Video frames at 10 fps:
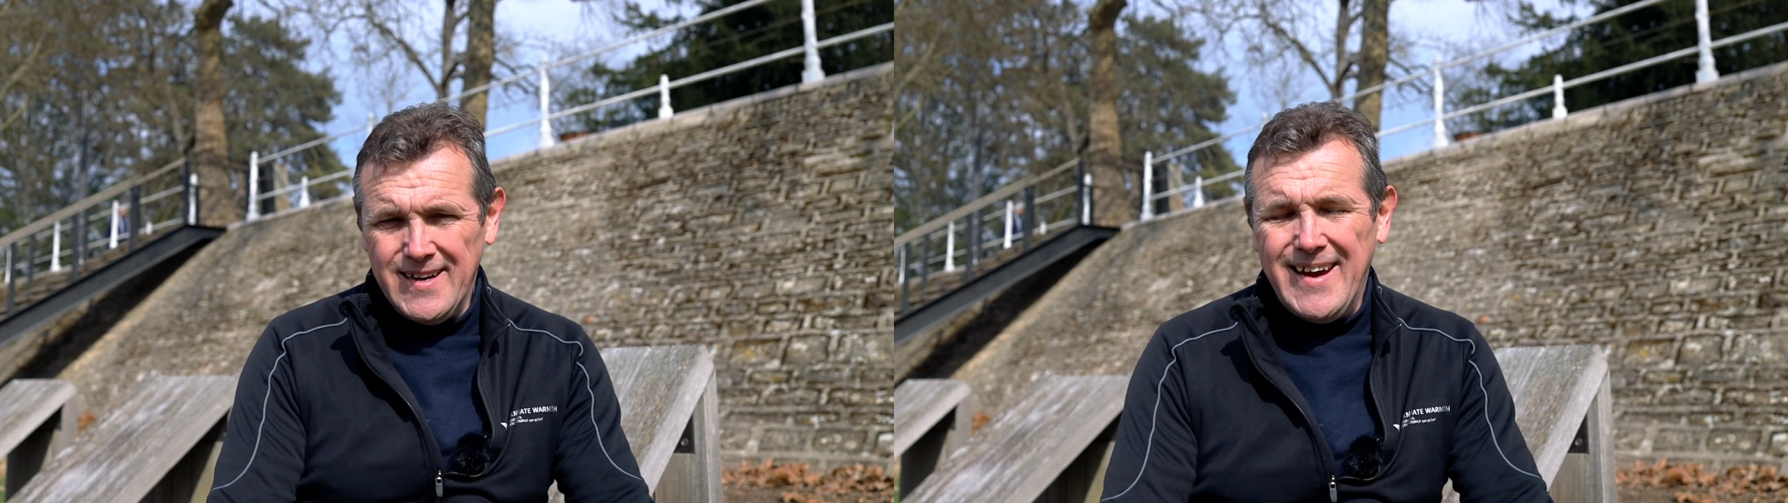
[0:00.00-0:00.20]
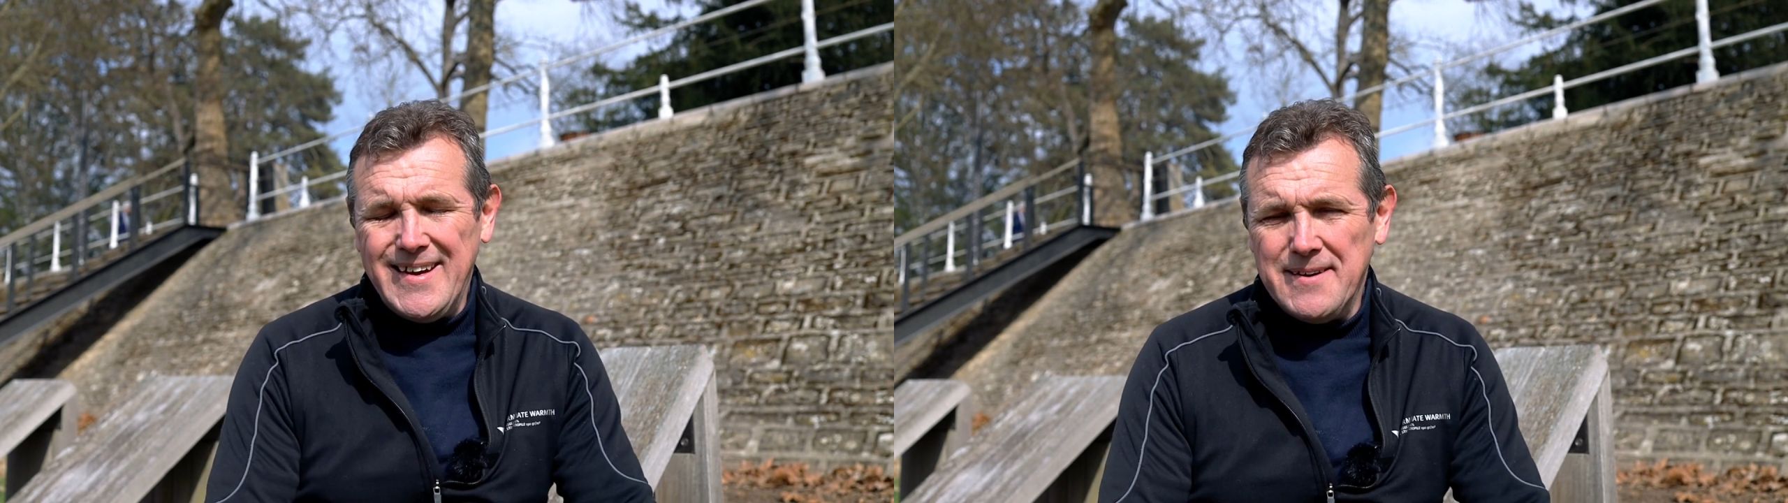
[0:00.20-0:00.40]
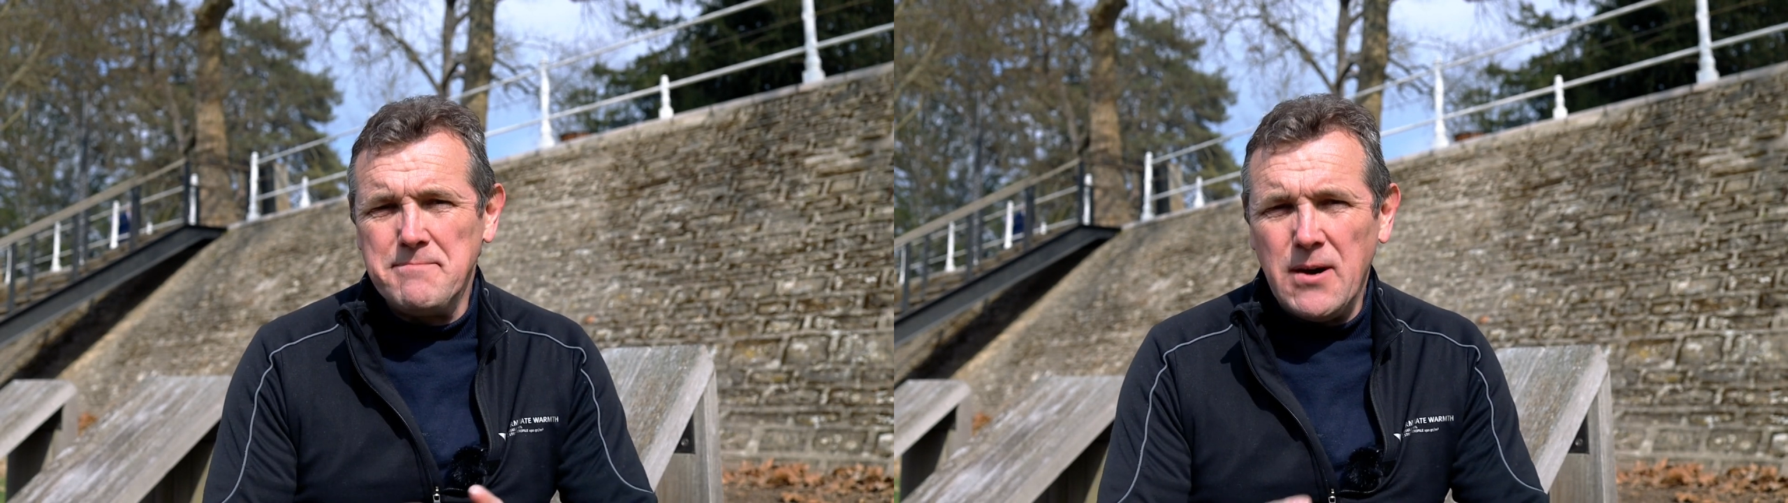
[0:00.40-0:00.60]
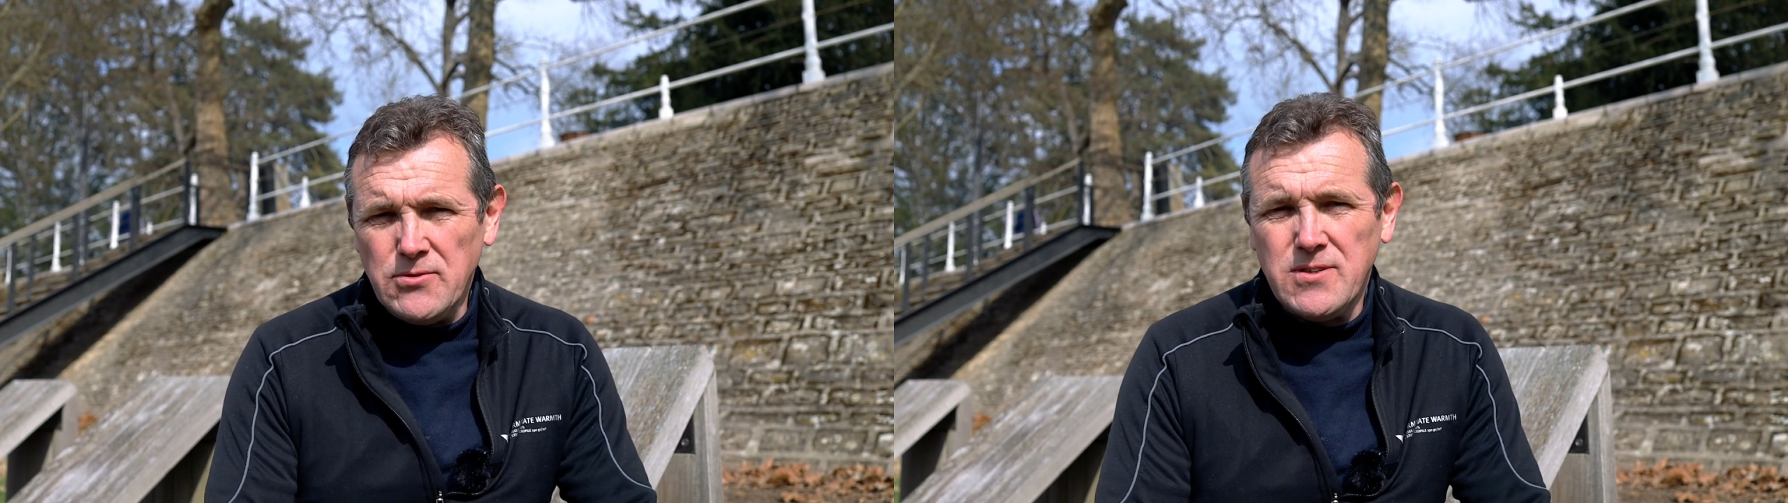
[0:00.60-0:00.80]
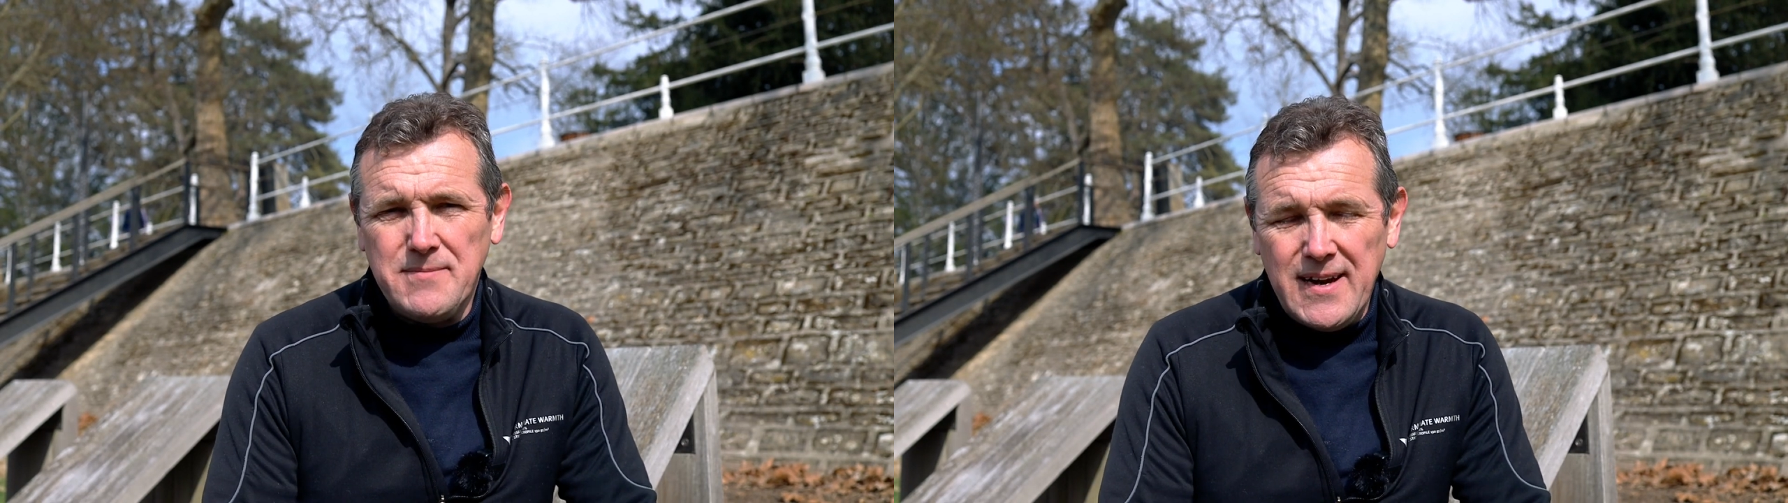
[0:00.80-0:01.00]
letting the
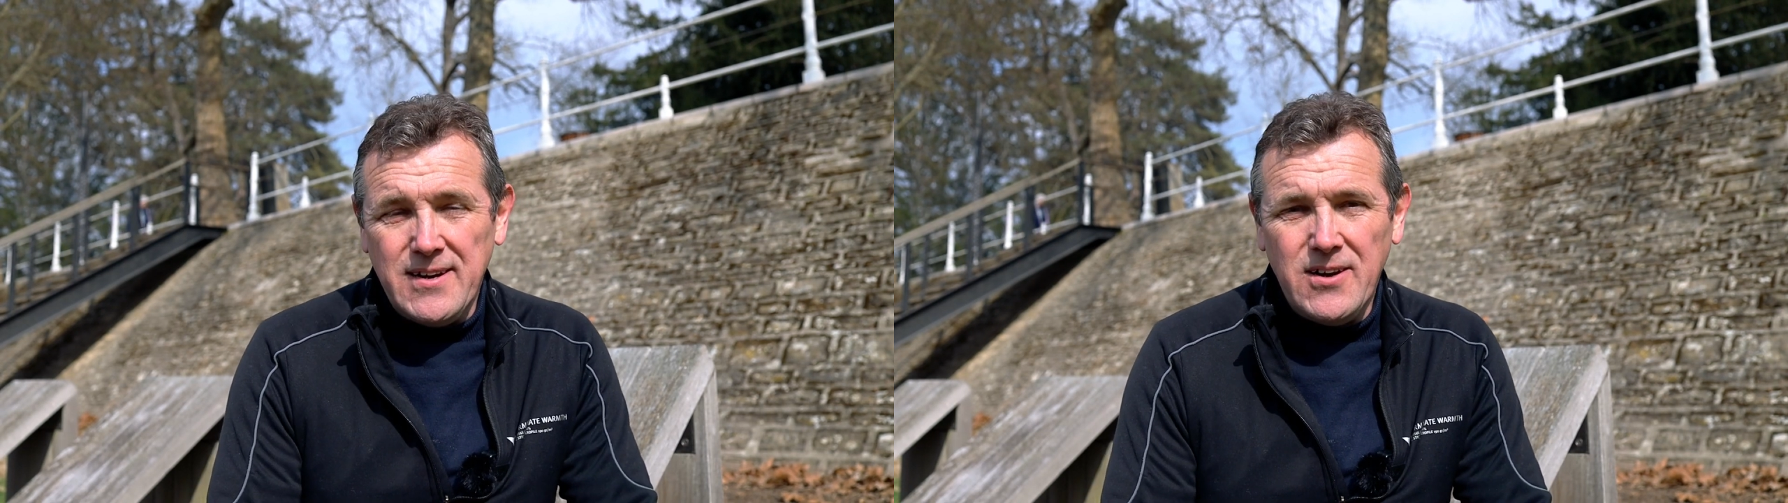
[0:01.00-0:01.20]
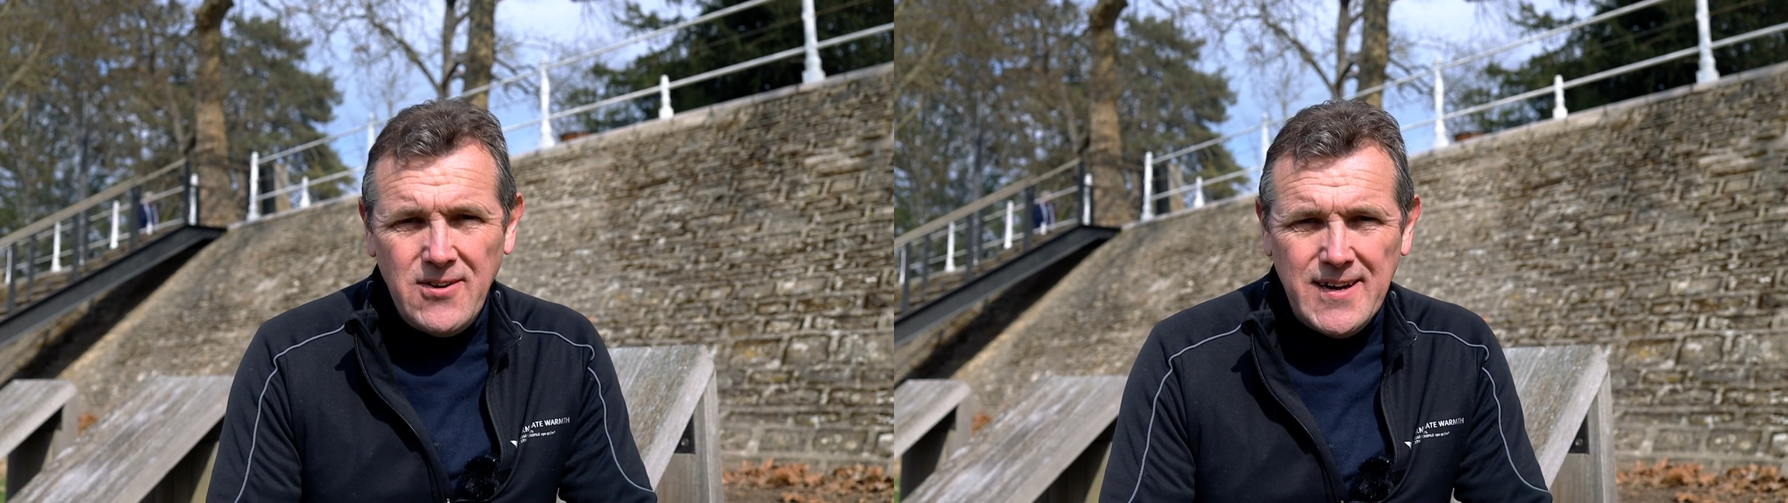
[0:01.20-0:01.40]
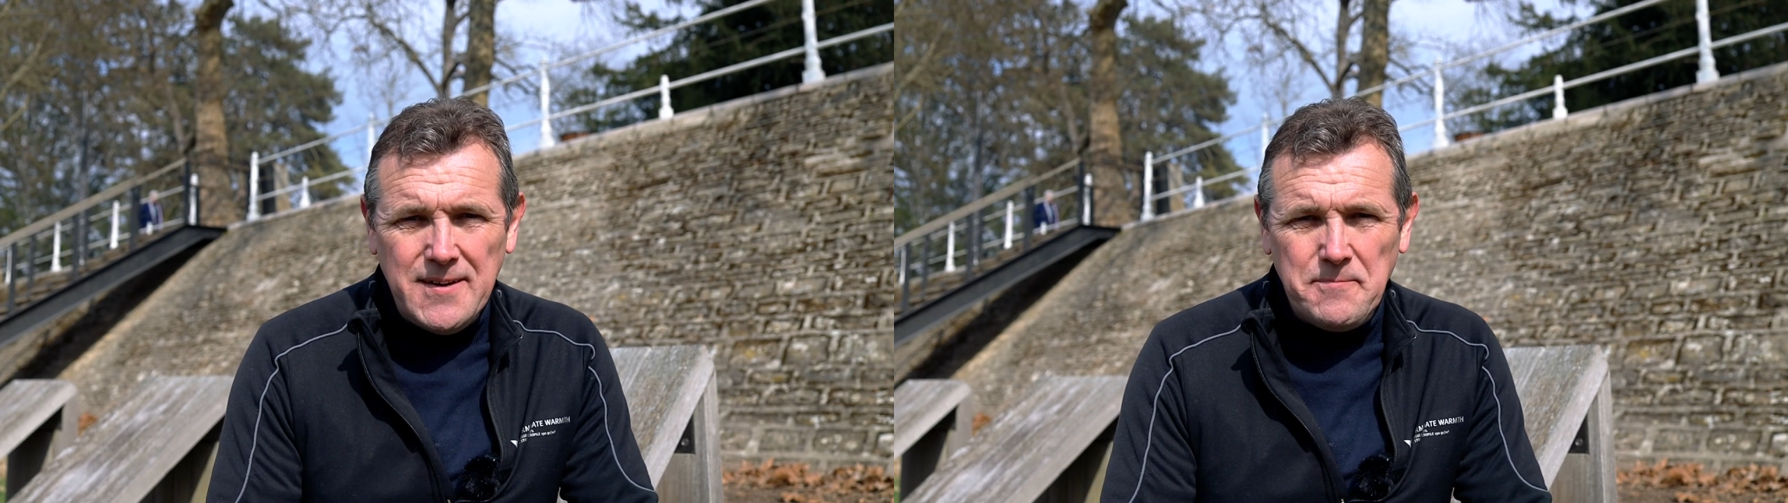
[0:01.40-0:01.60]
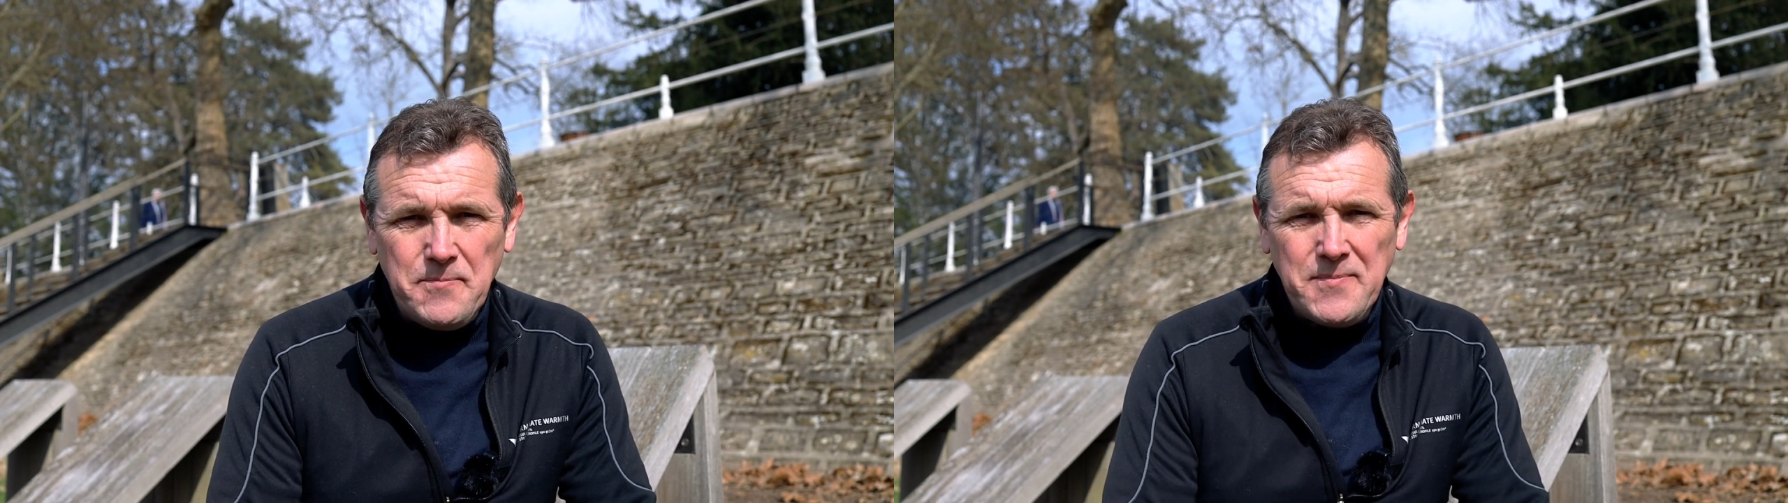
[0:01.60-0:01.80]
most amount of light in.